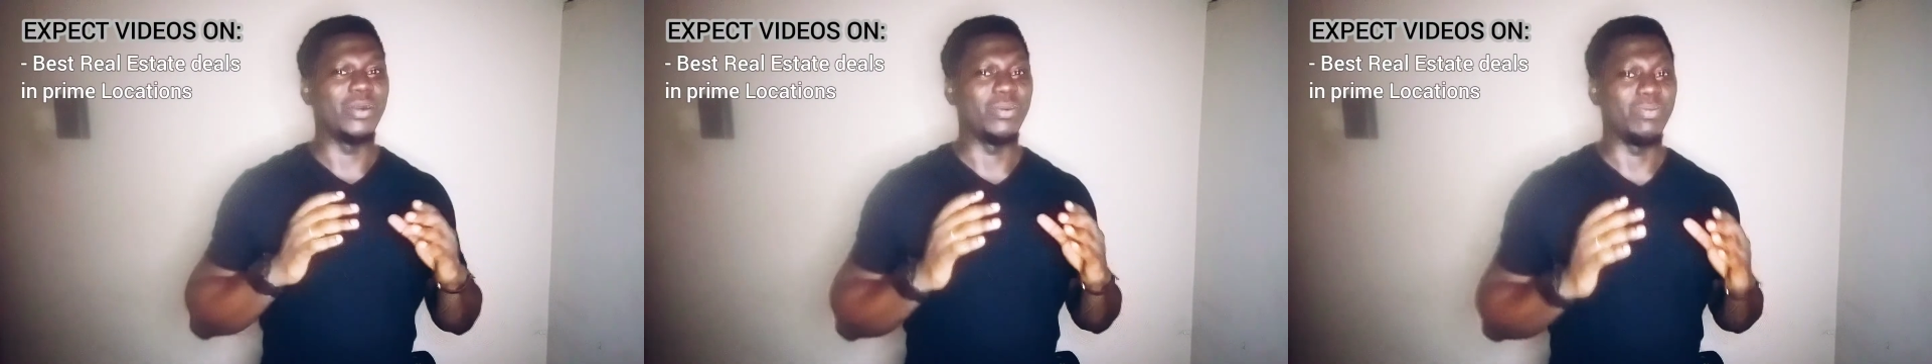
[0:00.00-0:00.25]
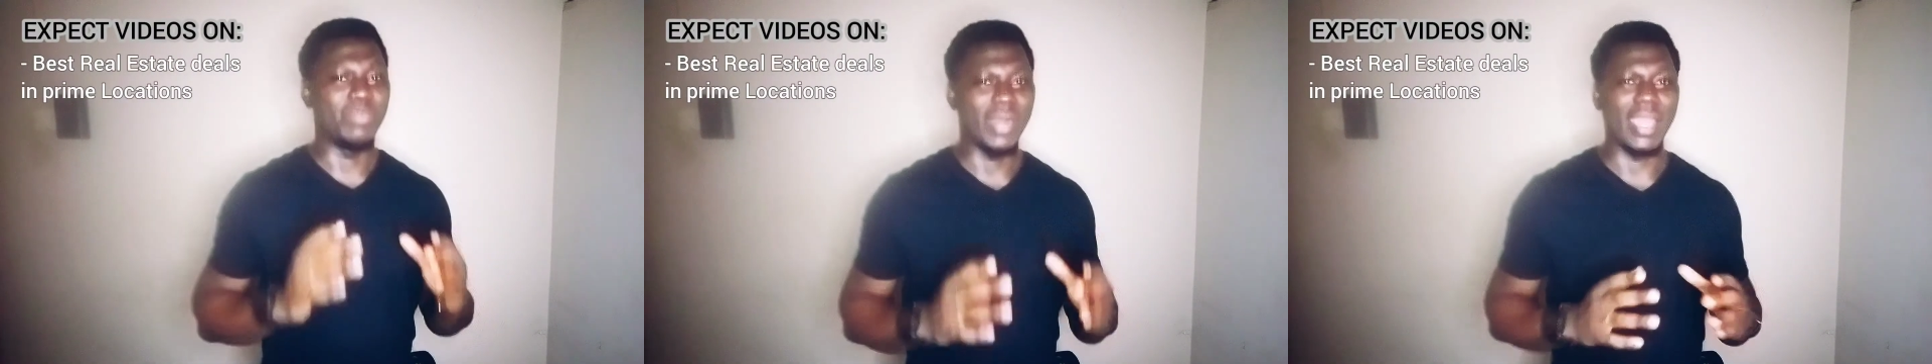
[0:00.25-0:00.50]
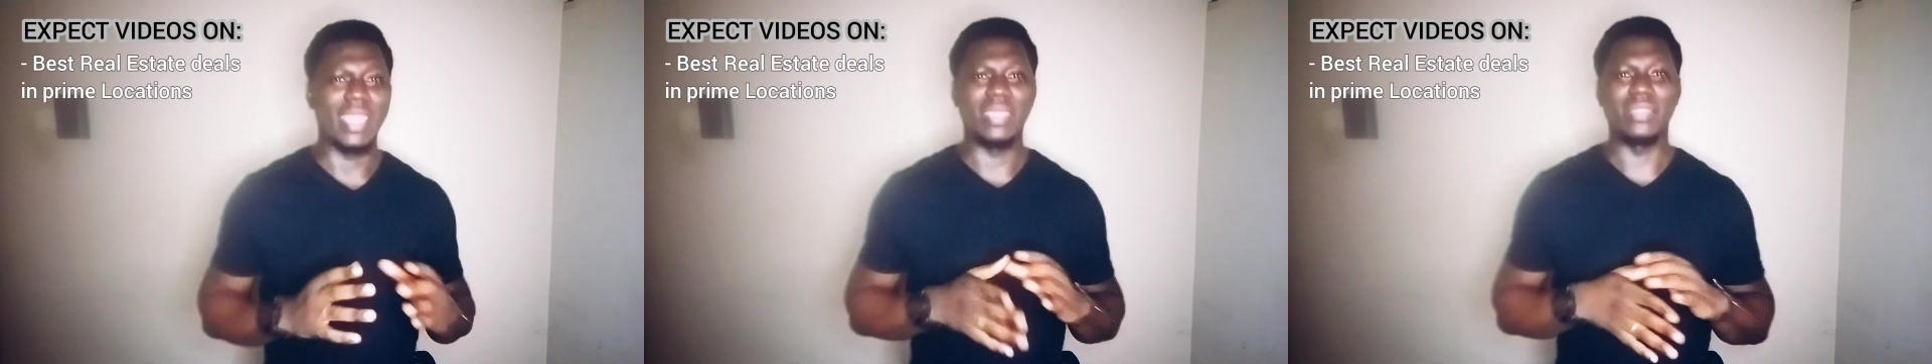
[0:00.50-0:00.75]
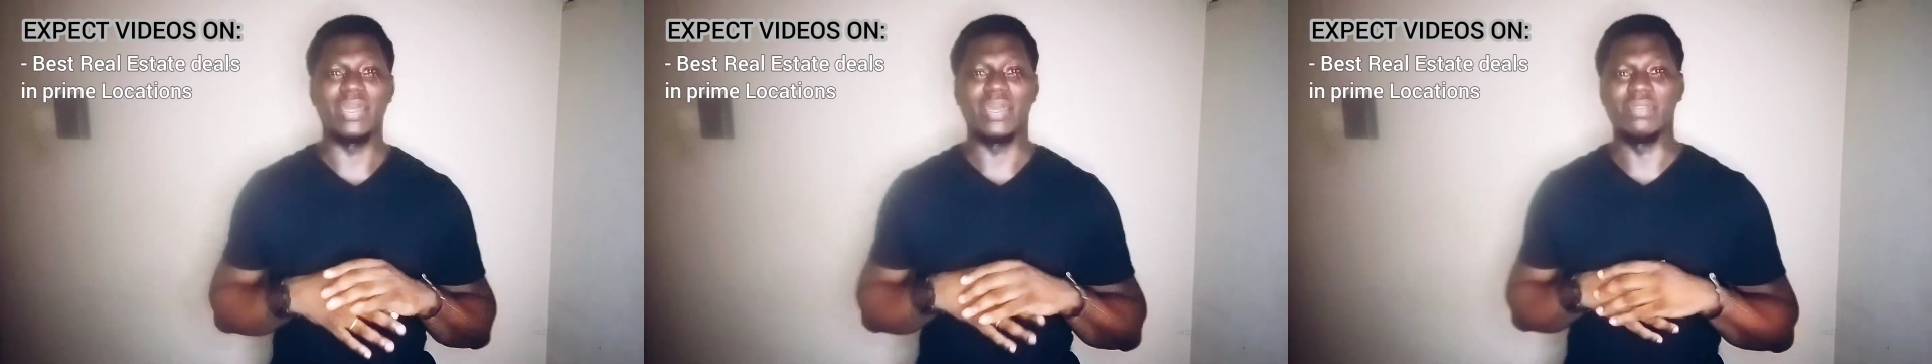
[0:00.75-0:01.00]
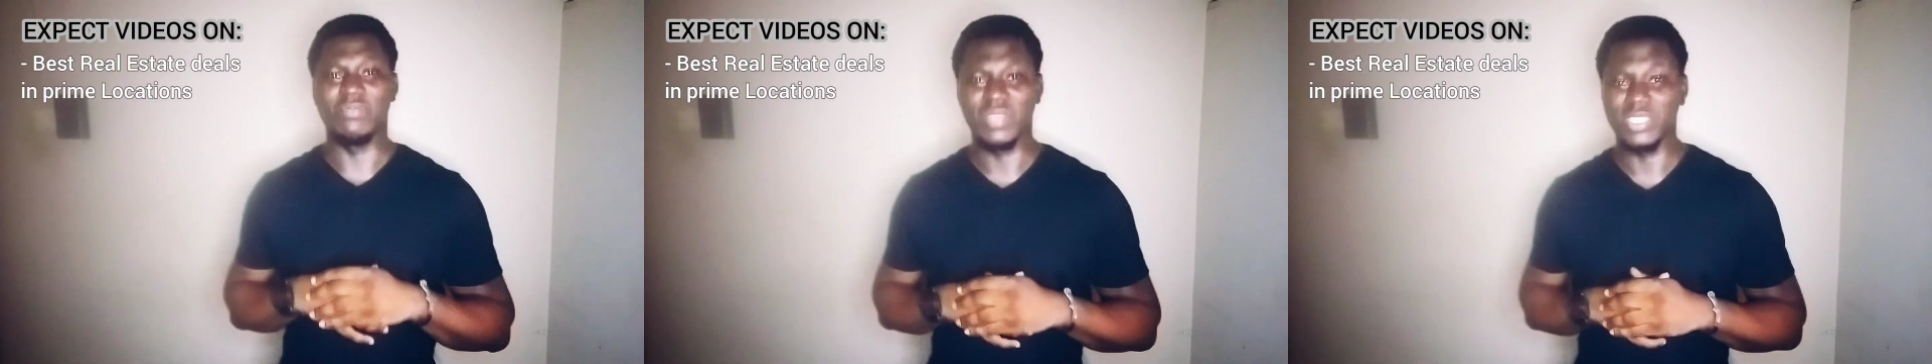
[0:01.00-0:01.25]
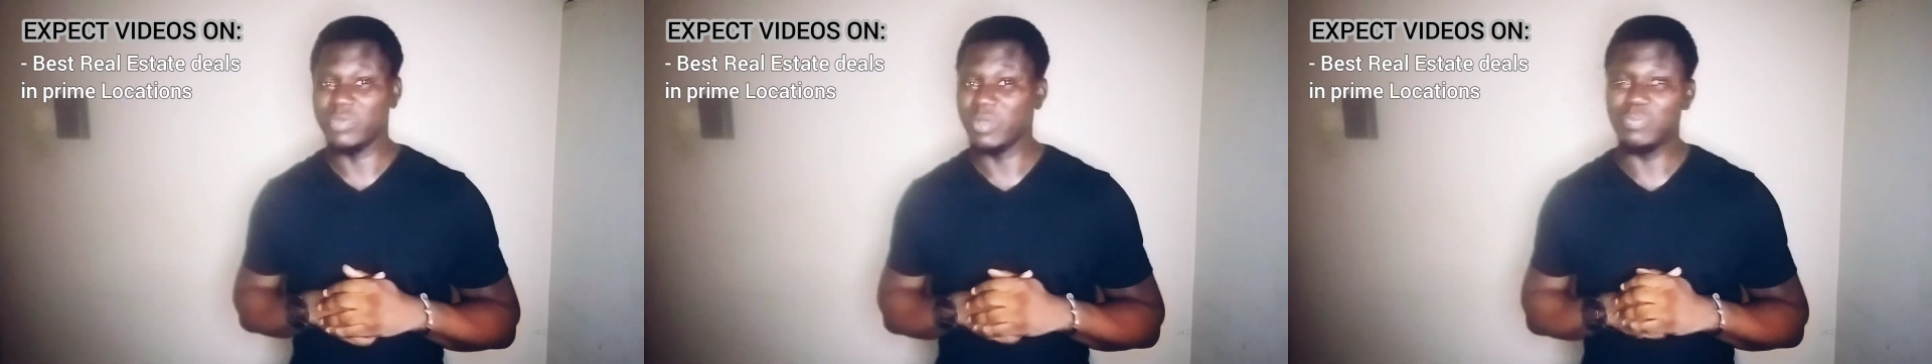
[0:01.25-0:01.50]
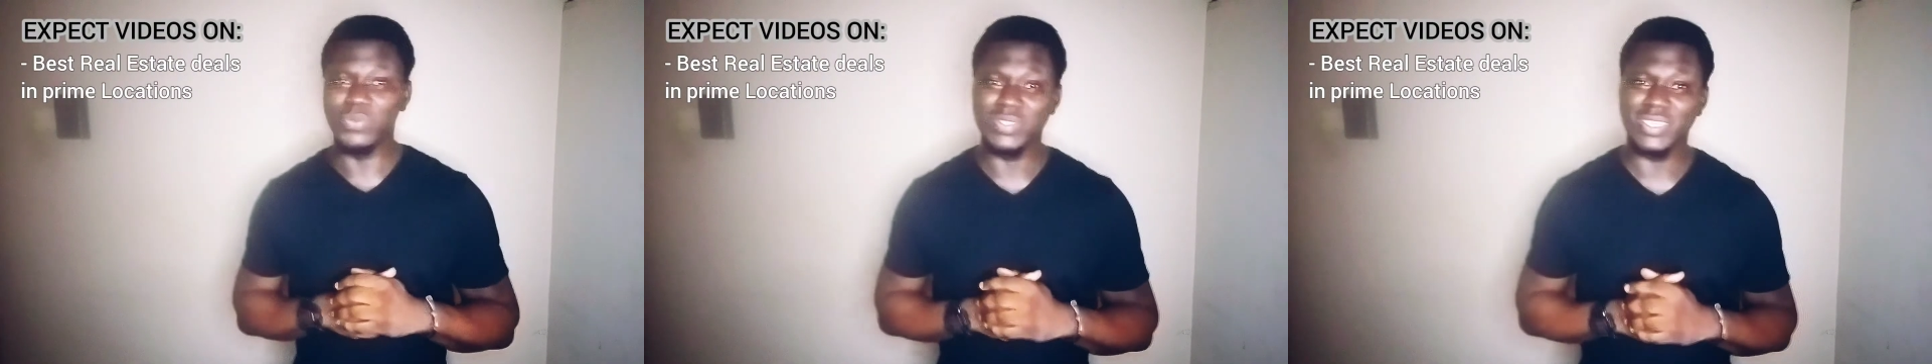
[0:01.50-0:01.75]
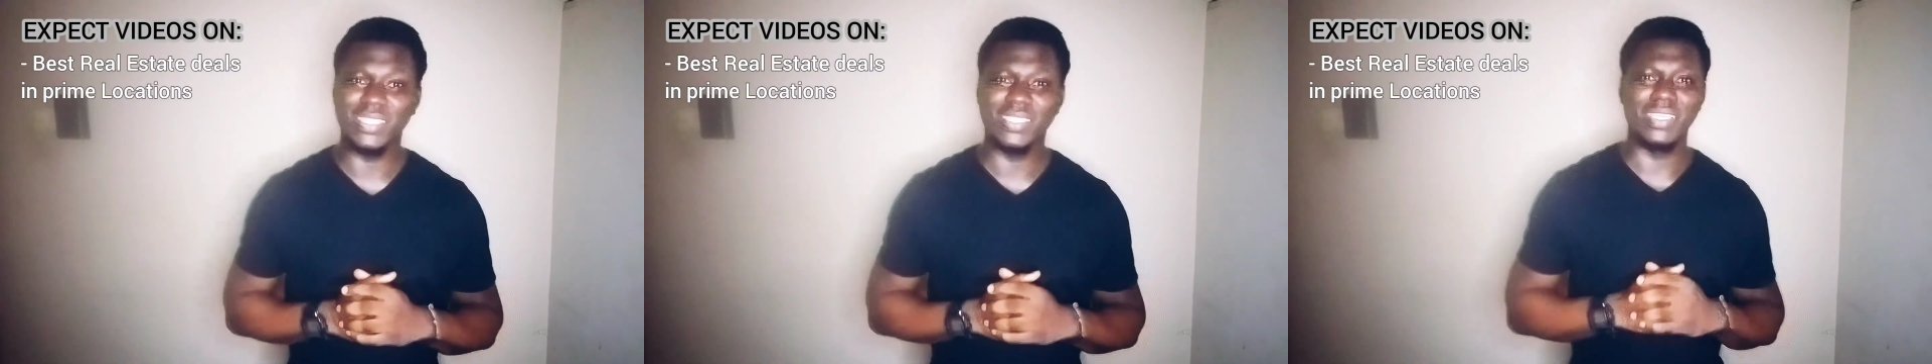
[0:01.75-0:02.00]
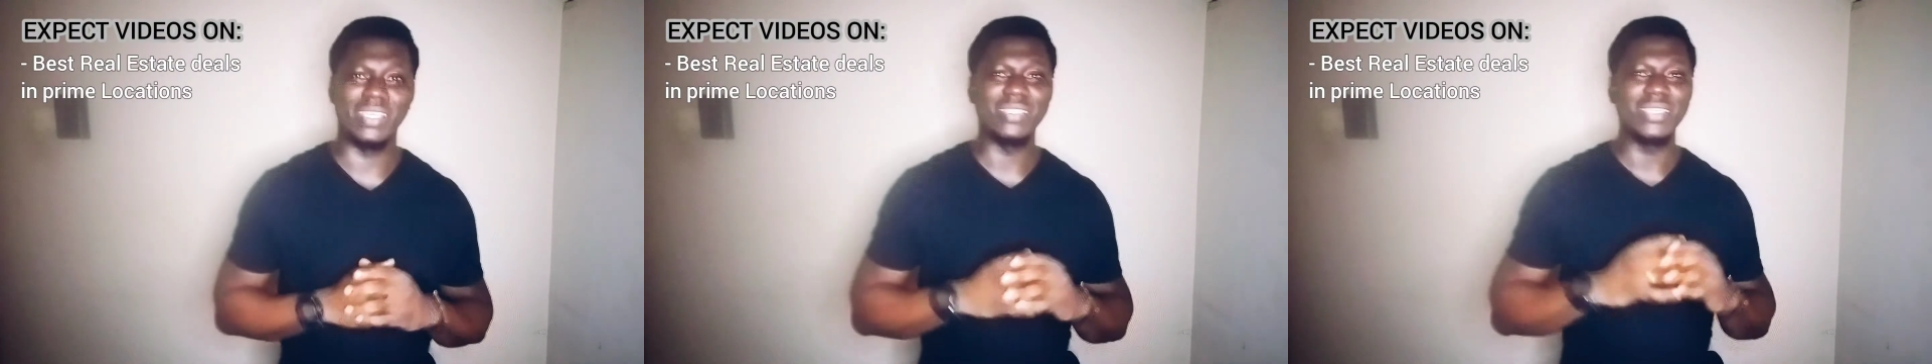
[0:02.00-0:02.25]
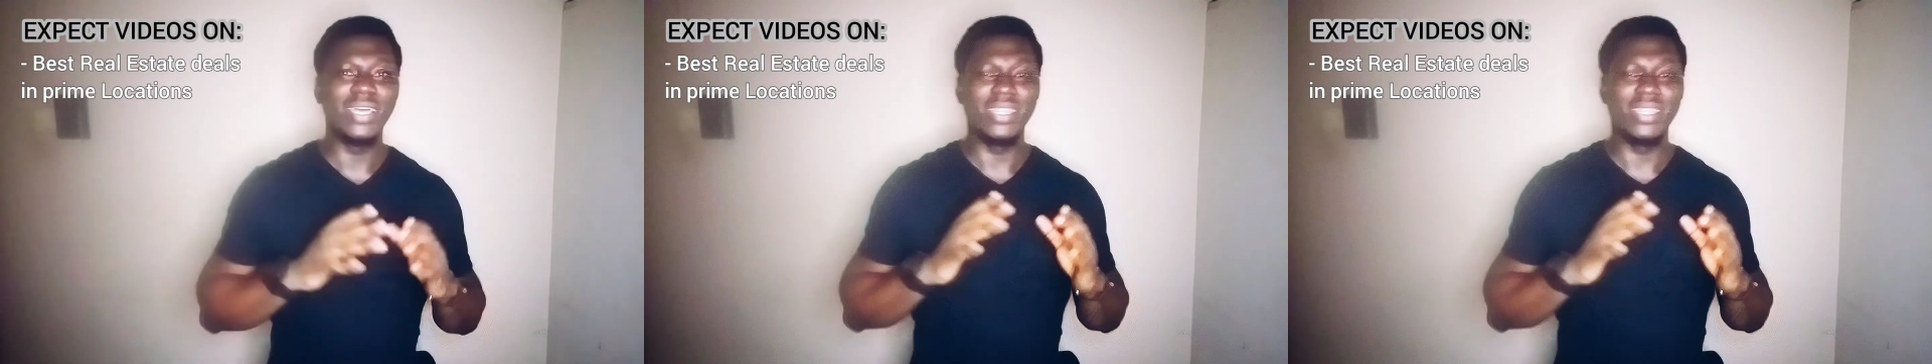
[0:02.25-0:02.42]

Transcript: buying and investment processes,